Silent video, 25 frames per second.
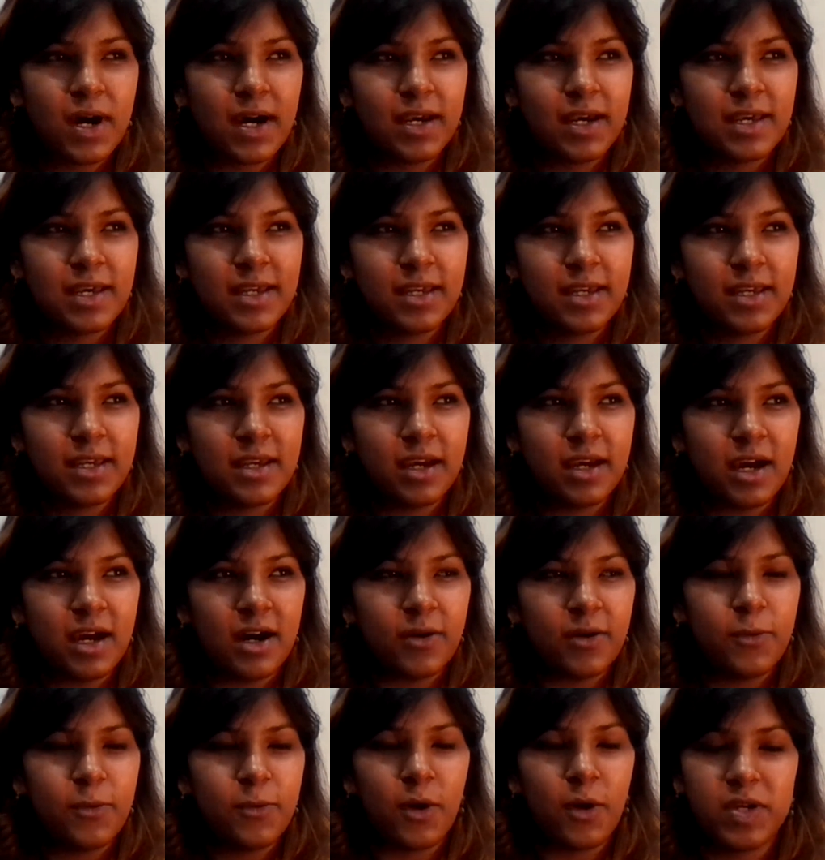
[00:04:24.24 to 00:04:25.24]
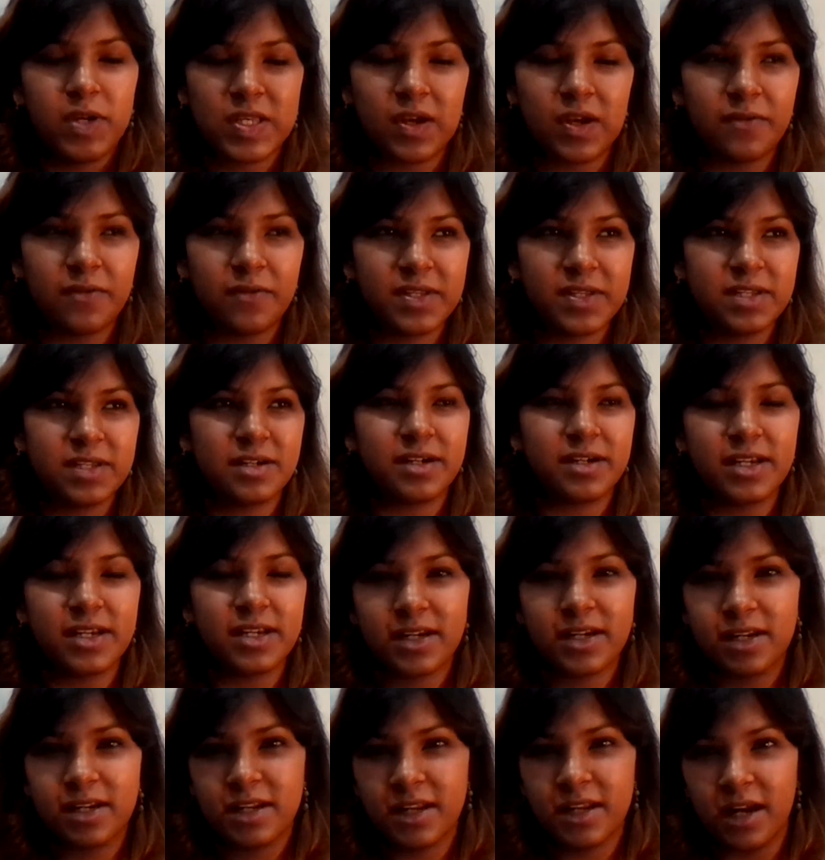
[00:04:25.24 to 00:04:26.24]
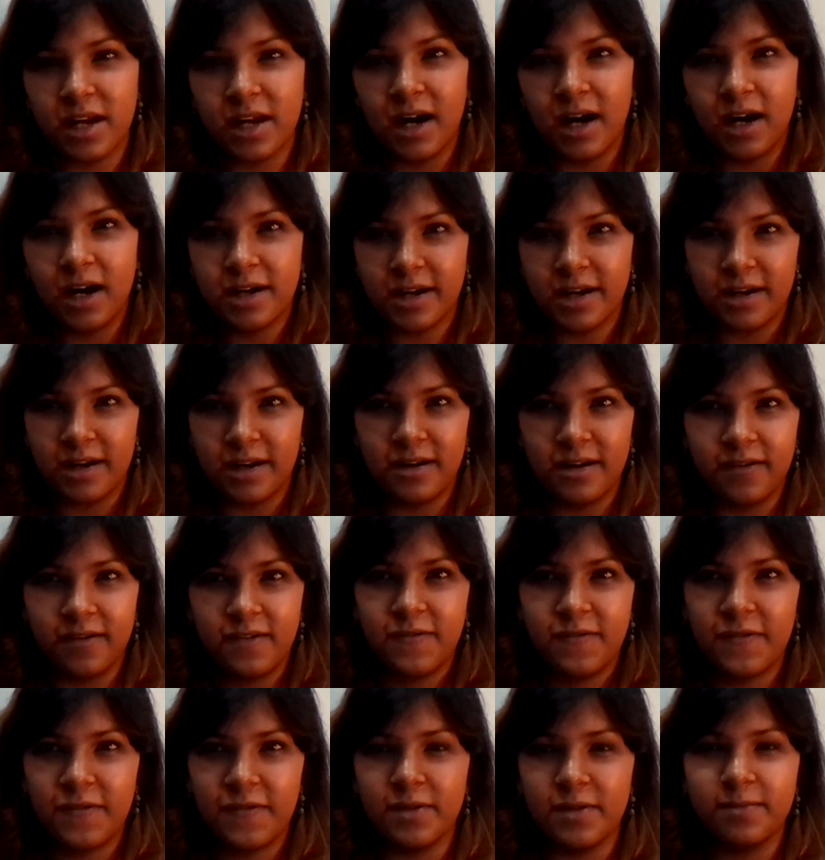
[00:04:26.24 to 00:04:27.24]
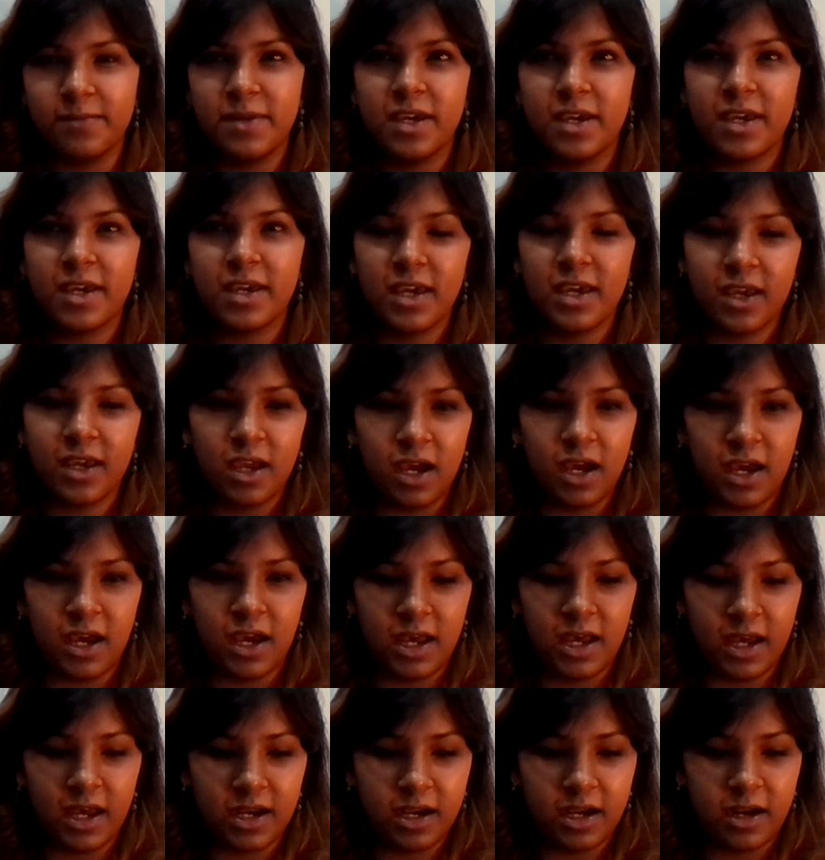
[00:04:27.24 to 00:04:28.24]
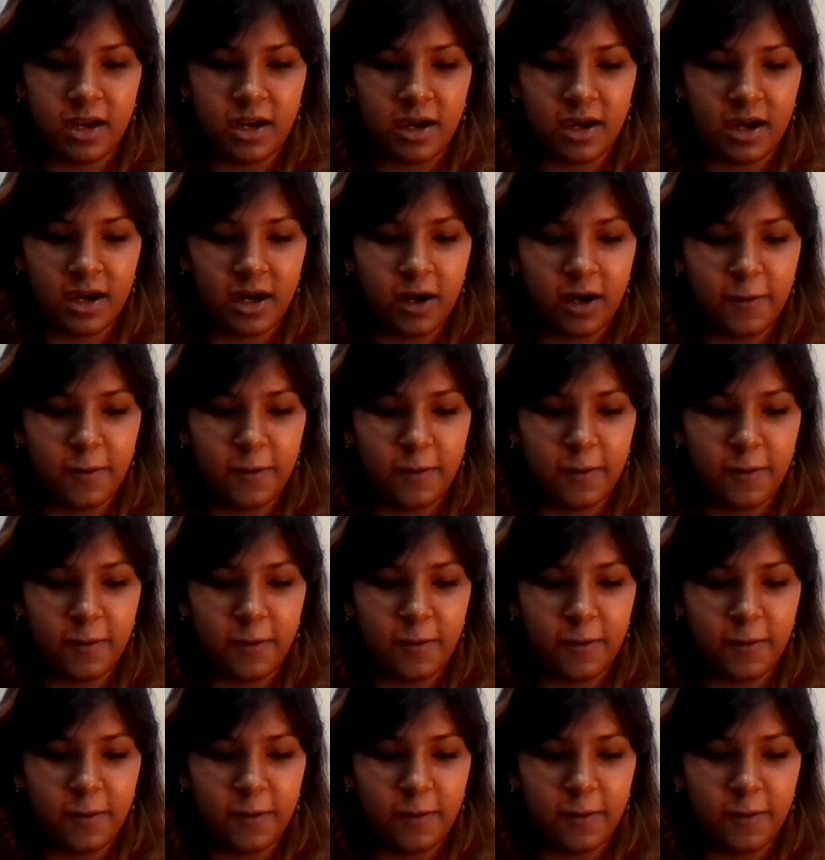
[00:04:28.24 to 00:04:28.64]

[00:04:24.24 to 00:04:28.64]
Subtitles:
I was always interested in art and filmmaking, and